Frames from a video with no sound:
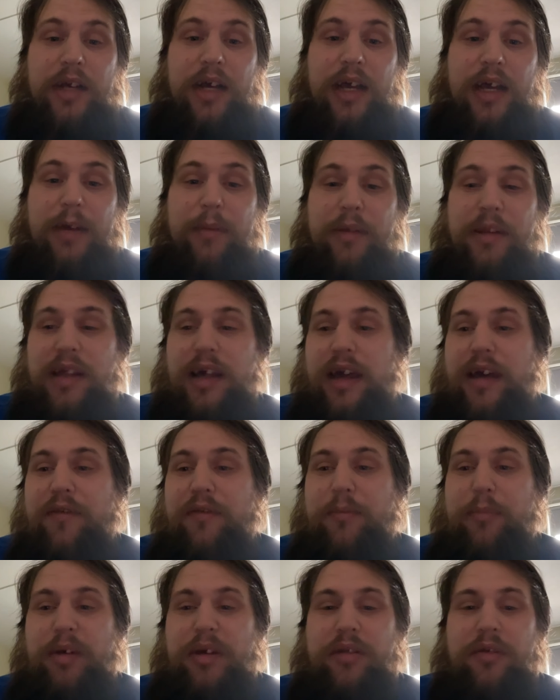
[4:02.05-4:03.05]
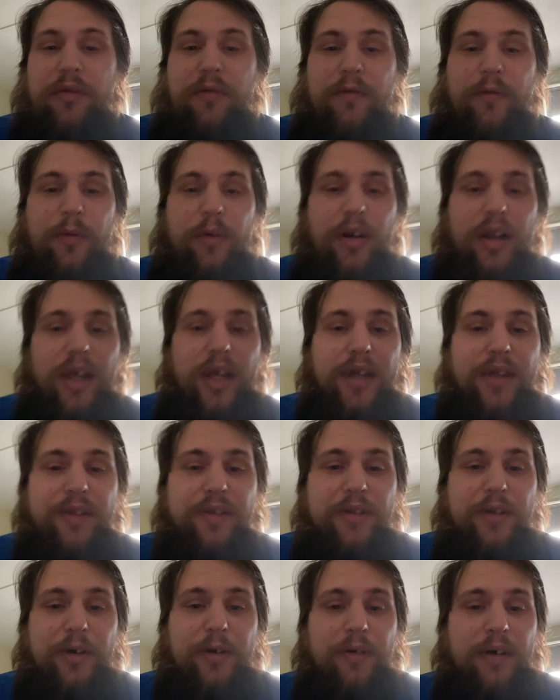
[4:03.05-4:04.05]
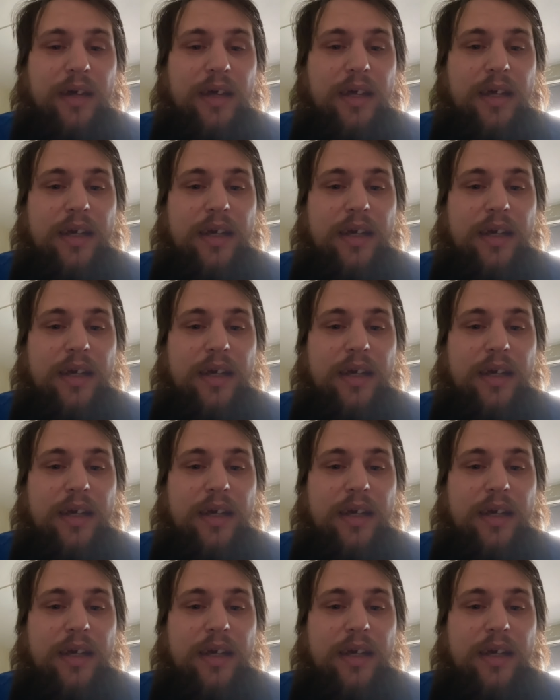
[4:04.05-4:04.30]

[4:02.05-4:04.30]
I mean, I have a Pixel 4a, so...